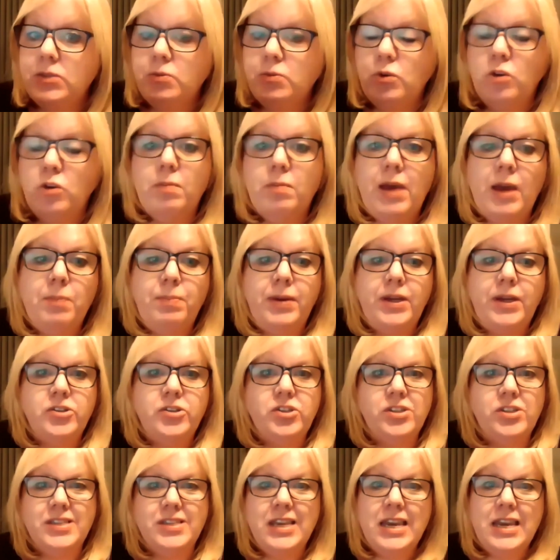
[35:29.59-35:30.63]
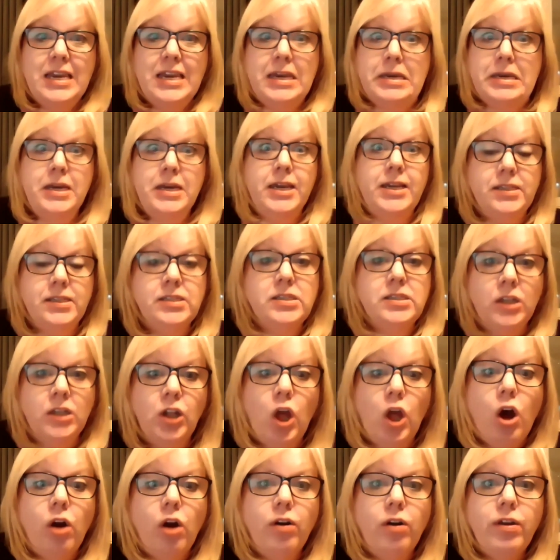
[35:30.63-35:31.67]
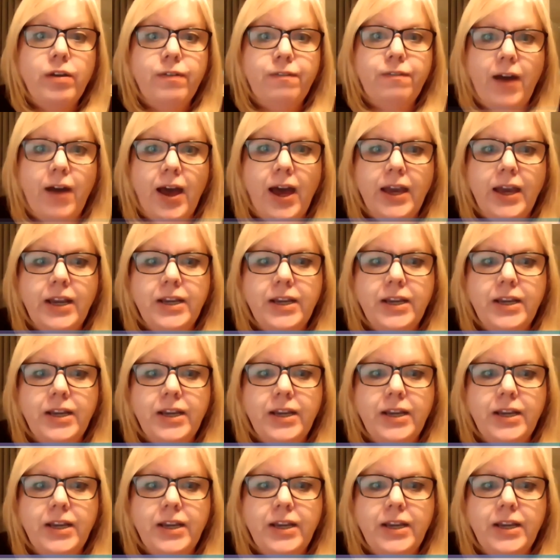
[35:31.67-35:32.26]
one of my pictures, he's still horrified.